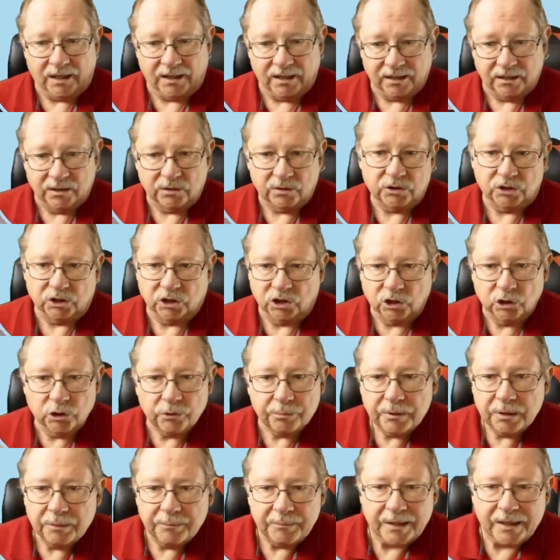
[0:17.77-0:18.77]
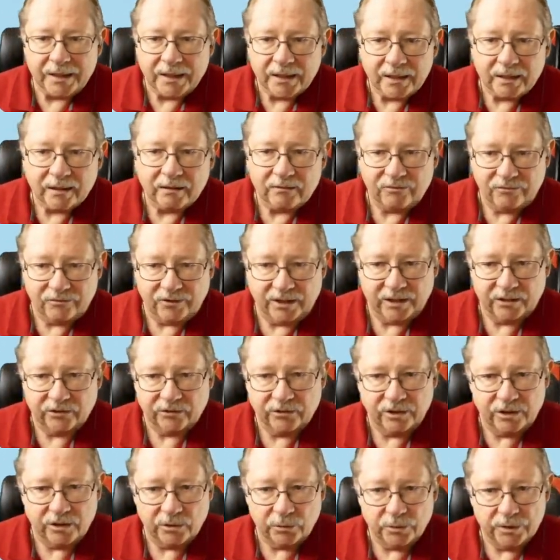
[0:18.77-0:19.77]
It's an aluminum ingot
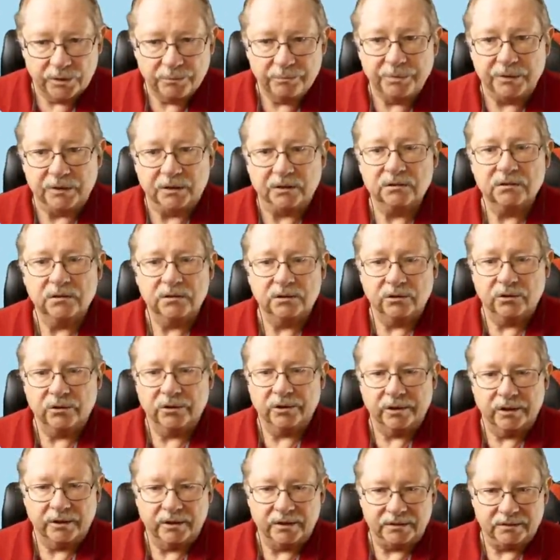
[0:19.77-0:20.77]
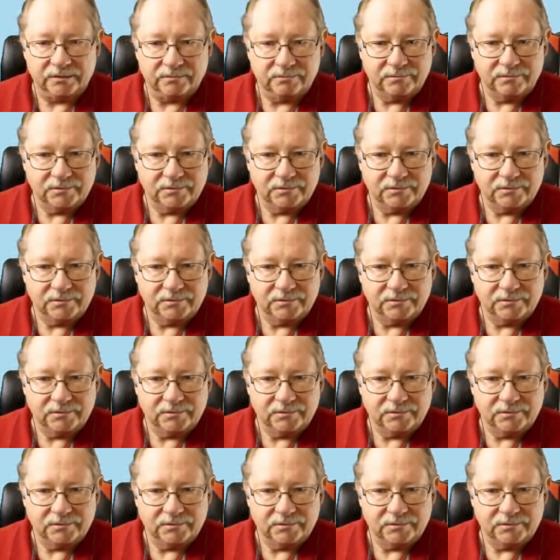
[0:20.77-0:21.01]
factory that we built in order